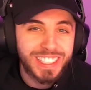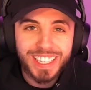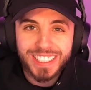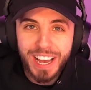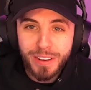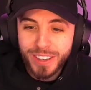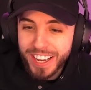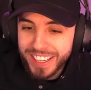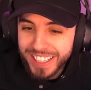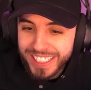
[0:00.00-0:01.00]
Is is that
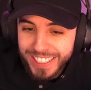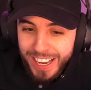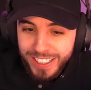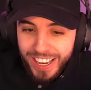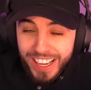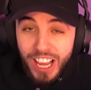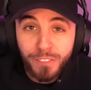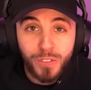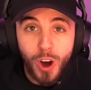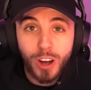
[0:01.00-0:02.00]
okay? Is that okay?
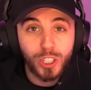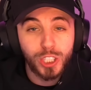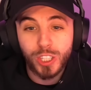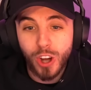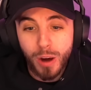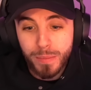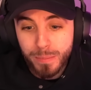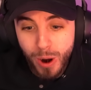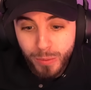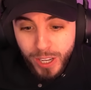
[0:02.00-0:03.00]
If not, just adopt me,
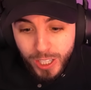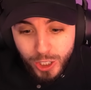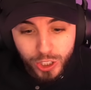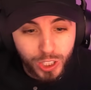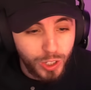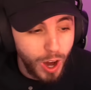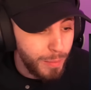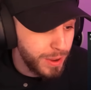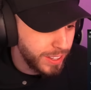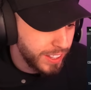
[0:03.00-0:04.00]
bro. Just adopt
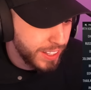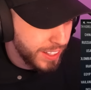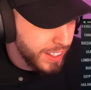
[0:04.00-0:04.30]
me. Yeah.